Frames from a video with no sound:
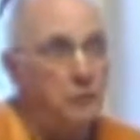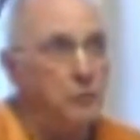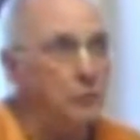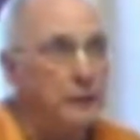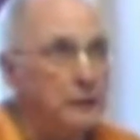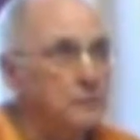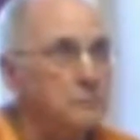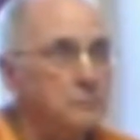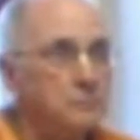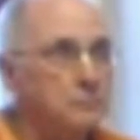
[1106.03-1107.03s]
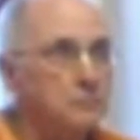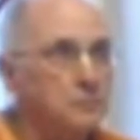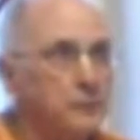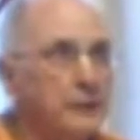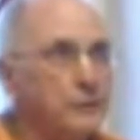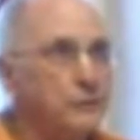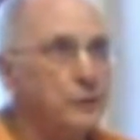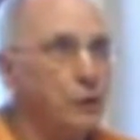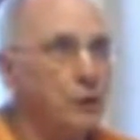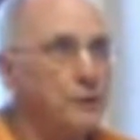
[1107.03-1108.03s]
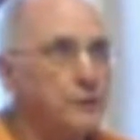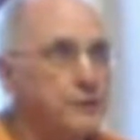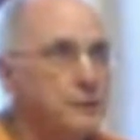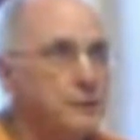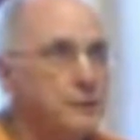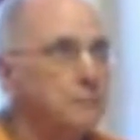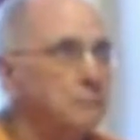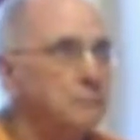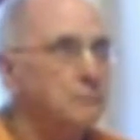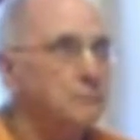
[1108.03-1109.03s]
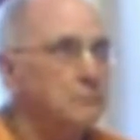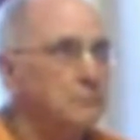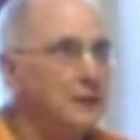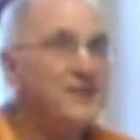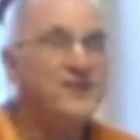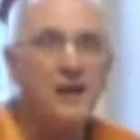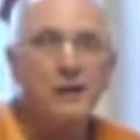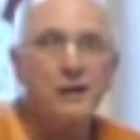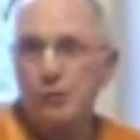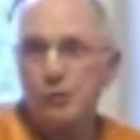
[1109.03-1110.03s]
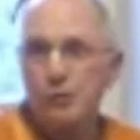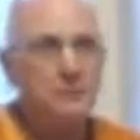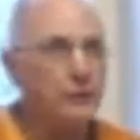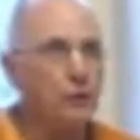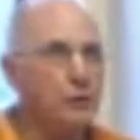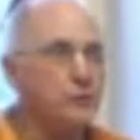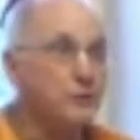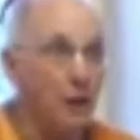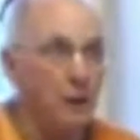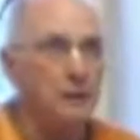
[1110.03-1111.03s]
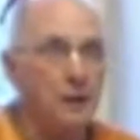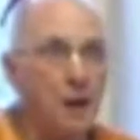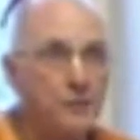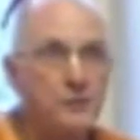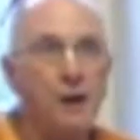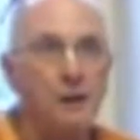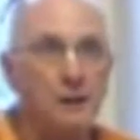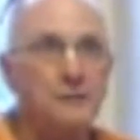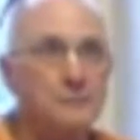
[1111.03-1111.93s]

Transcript: doing things that aren't essential, that aren't asara.